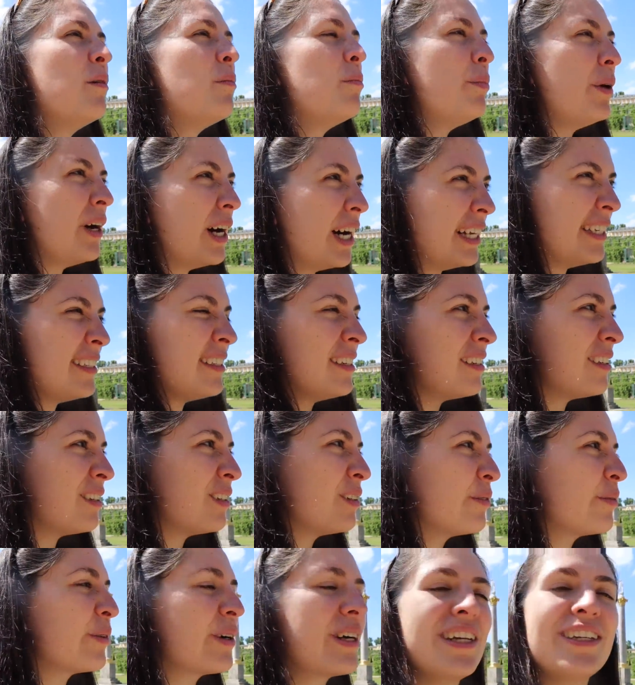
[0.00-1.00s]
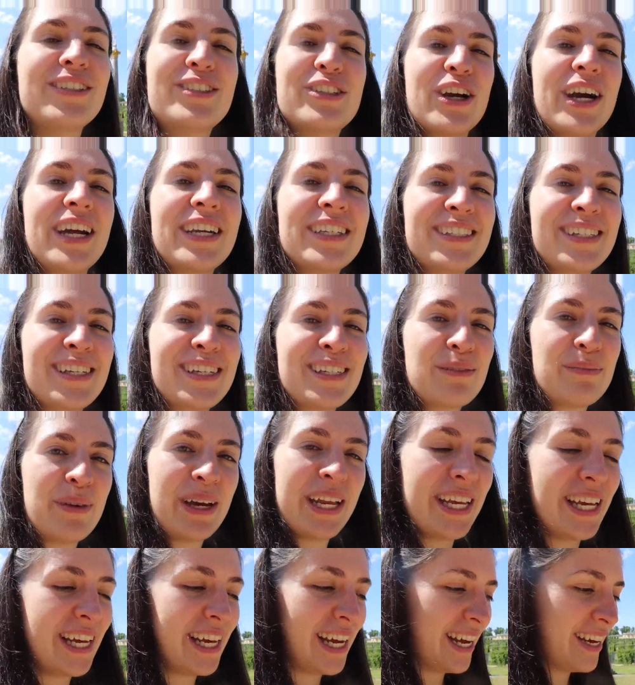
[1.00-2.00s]
but we're gonna try to see as
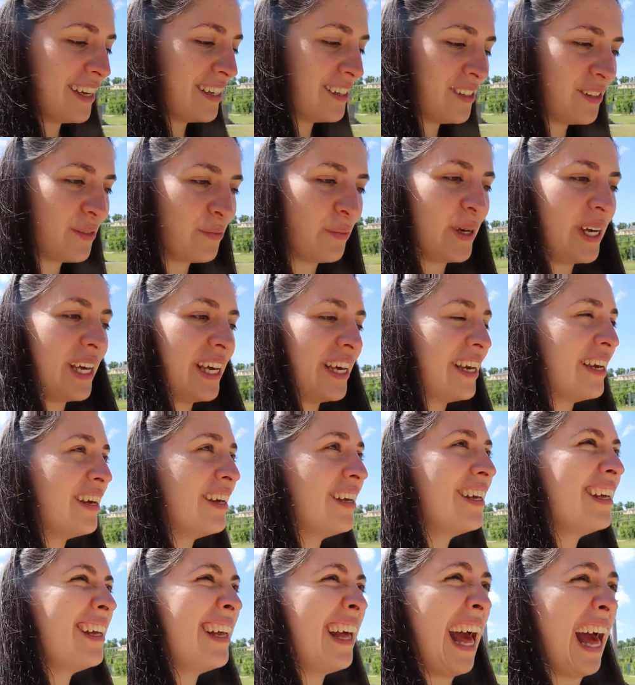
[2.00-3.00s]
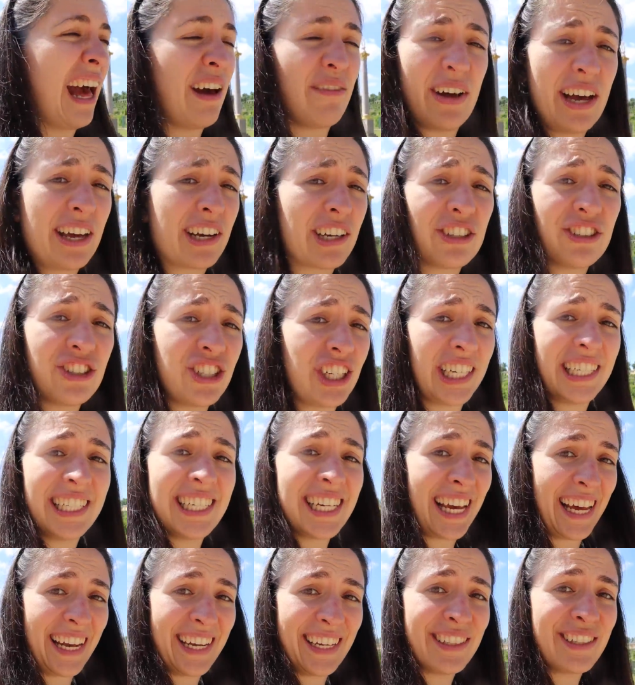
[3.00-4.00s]
many as we have energy
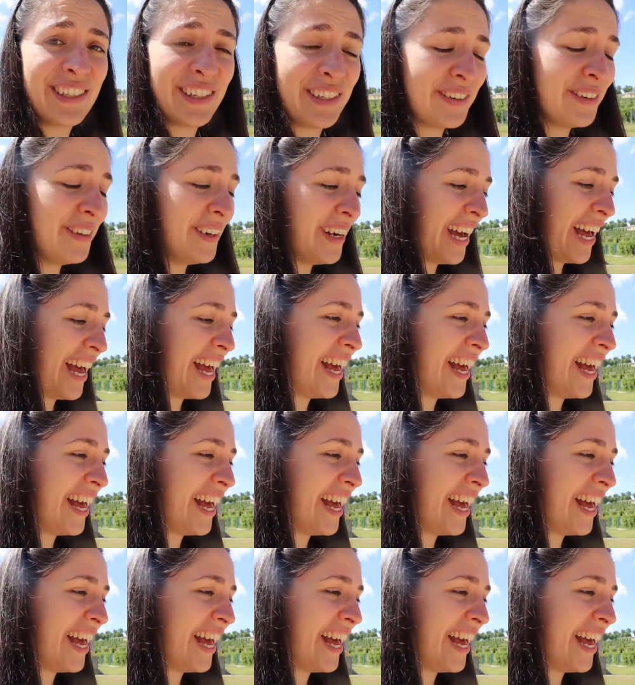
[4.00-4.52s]
to get into.